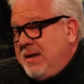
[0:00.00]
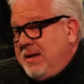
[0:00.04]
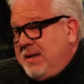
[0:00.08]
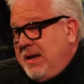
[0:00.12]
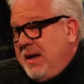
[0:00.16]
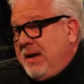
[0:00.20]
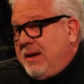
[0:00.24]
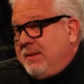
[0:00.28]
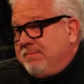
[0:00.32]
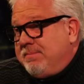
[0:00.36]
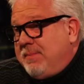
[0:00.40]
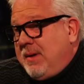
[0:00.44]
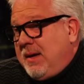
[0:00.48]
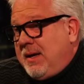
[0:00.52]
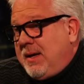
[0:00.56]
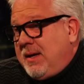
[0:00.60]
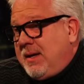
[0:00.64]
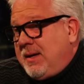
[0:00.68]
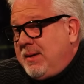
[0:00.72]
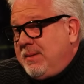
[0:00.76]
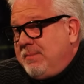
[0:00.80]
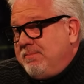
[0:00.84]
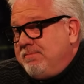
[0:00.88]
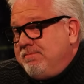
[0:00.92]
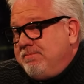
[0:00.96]
Yeah.
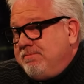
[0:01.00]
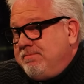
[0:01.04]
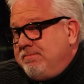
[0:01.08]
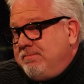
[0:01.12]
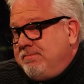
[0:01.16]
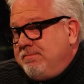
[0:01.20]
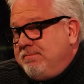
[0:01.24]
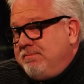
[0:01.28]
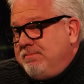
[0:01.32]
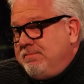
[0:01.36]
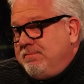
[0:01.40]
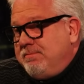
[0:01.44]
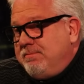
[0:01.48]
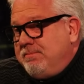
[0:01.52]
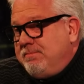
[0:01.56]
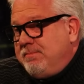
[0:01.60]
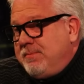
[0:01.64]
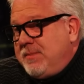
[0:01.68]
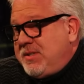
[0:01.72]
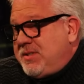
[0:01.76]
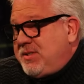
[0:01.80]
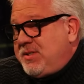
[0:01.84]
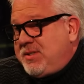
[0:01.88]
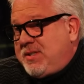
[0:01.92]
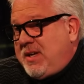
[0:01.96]

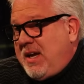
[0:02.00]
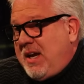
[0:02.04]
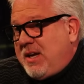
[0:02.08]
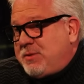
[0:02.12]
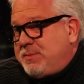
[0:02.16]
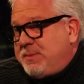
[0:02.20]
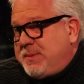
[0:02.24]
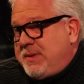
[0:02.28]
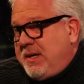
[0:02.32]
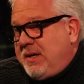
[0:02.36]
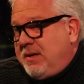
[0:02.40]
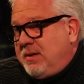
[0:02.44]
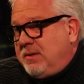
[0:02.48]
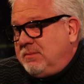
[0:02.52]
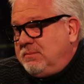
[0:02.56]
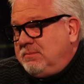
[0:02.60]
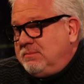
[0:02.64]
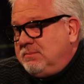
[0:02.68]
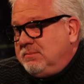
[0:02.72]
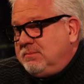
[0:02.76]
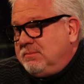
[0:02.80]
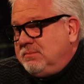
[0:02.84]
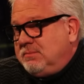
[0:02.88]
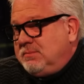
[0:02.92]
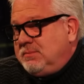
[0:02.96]
This is Kash Patel.
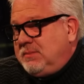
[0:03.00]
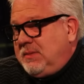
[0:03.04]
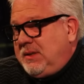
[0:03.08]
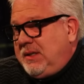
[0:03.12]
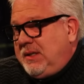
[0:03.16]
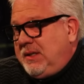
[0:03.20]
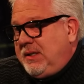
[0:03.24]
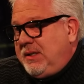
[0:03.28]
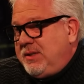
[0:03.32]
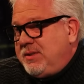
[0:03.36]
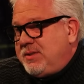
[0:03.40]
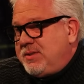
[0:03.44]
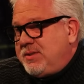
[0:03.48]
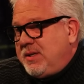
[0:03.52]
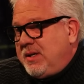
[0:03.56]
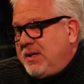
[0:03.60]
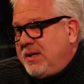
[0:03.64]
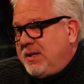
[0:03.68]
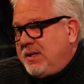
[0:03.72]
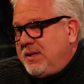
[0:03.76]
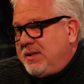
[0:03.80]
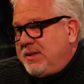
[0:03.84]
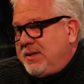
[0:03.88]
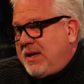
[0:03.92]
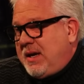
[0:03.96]
He's
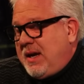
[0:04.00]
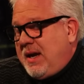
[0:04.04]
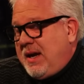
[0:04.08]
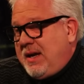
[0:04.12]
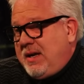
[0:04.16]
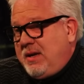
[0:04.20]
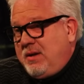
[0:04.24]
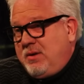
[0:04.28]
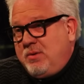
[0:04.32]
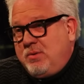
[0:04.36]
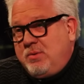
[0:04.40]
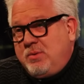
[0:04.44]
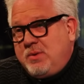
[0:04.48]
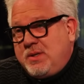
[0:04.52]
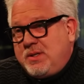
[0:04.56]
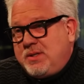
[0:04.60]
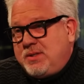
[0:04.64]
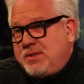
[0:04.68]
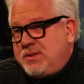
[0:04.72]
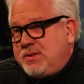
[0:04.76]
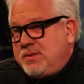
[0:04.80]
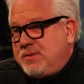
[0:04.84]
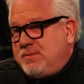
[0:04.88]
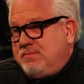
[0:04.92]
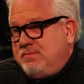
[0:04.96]
the guy who
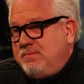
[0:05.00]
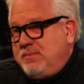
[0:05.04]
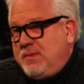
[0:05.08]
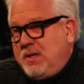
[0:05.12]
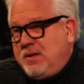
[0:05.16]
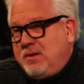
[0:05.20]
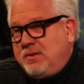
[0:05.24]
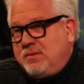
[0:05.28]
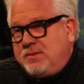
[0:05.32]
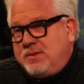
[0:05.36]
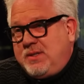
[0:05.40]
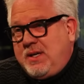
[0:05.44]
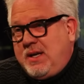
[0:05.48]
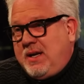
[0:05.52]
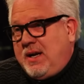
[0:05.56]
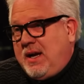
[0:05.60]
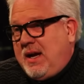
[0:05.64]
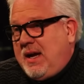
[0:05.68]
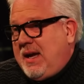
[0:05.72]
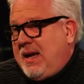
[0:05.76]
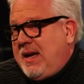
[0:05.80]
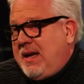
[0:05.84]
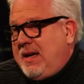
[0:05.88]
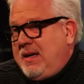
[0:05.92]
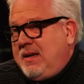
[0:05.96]
was,
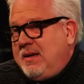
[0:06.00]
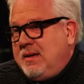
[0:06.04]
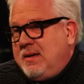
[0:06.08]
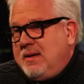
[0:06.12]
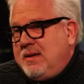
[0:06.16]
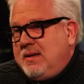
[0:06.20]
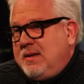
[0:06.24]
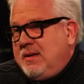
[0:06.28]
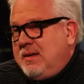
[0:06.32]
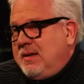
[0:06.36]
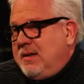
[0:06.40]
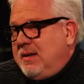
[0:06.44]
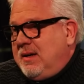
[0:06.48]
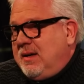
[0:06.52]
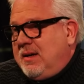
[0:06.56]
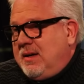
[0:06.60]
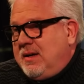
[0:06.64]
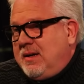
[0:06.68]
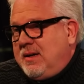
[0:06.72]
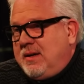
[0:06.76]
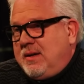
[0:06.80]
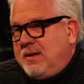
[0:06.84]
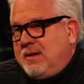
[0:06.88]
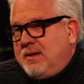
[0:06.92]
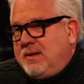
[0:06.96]
DNI.
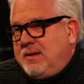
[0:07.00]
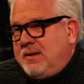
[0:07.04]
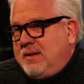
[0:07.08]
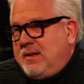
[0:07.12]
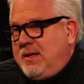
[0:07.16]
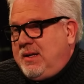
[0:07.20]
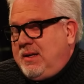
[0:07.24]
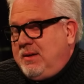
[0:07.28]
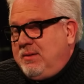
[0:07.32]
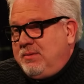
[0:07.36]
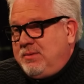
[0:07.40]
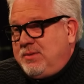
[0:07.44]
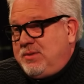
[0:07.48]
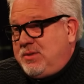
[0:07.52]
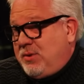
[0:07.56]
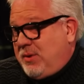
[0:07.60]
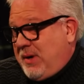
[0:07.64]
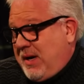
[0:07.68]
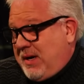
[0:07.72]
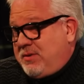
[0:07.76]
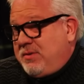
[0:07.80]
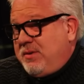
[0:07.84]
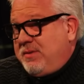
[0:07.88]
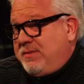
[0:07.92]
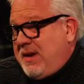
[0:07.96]
He
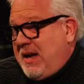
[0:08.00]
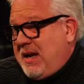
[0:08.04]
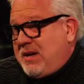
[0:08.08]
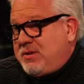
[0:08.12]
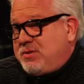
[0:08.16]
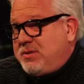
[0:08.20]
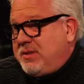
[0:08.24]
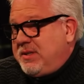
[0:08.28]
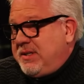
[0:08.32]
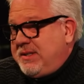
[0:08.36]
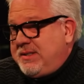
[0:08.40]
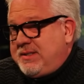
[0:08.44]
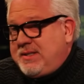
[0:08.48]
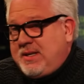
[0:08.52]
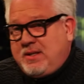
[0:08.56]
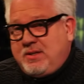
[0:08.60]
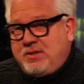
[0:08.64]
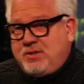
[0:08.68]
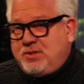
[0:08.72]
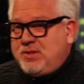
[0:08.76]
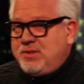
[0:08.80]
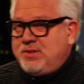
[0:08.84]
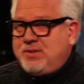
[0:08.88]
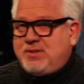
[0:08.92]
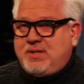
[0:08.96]
director of national
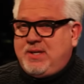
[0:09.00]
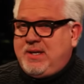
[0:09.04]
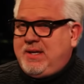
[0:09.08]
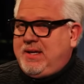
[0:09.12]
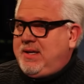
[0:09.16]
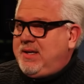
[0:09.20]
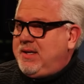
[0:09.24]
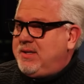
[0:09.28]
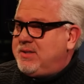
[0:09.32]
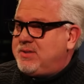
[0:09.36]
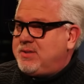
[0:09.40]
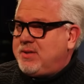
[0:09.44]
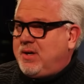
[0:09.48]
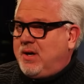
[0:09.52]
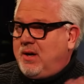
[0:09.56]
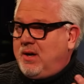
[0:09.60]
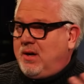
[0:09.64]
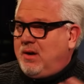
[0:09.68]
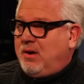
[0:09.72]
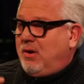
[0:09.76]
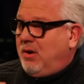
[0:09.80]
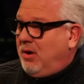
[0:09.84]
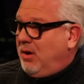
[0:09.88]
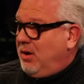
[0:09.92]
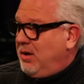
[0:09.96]
intelligence. He
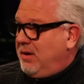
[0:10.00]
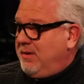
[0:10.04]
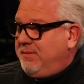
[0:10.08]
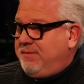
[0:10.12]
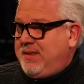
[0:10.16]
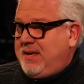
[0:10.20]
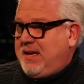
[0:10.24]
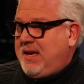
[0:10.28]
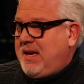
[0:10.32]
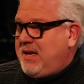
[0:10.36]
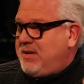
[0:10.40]
saw all of the